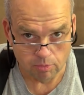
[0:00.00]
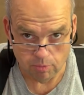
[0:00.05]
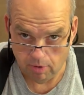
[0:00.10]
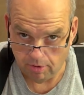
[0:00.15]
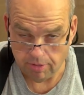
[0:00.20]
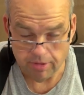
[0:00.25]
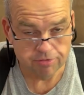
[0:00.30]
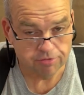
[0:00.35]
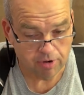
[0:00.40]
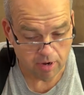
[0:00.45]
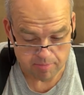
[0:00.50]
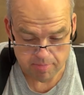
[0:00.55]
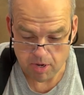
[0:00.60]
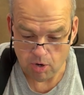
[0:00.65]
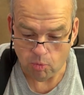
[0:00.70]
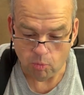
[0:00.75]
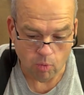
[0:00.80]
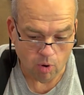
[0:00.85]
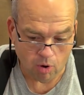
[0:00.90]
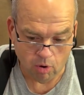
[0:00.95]
Well, there's going to be
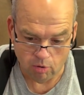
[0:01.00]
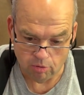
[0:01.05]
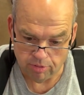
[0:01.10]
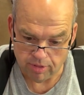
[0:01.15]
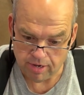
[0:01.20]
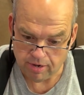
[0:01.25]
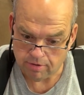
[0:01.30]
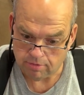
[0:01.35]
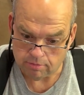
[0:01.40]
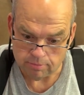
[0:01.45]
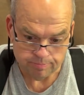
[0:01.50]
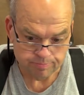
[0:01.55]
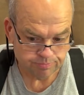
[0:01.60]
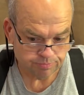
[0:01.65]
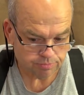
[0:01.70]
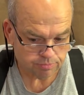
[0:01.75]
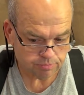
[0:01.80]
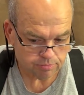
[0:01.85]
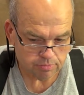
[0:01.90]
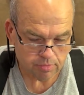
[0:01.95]
a wall there
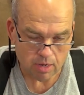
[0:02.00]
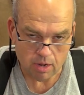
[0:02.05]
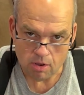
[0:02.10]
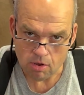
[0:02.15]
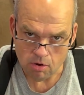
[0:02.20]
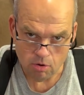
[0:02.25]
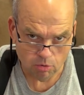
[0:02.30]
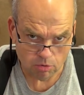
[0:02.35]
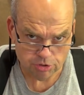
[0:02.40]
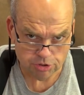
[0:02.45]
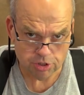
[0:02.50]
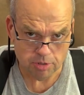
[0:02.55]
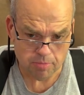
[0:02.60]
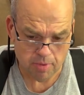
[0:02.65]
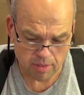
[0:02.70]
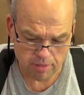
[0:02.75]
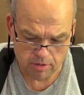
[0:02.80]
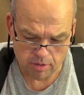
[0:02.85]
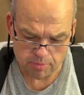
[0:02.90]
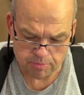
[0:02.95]
or some
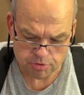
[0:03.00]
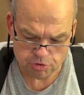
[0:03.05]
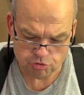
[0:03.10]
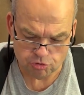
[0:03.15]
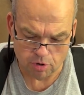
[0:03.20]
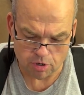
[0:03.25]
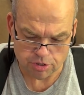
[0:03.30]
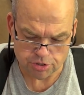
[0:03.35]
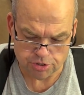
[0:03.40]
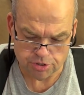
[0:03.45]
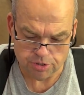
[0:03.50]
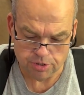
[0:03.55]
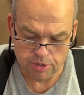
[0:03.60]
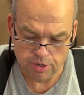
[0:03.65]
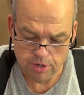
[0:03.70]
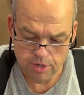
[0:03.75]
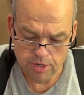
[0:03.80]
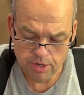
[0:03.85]
other obstruction.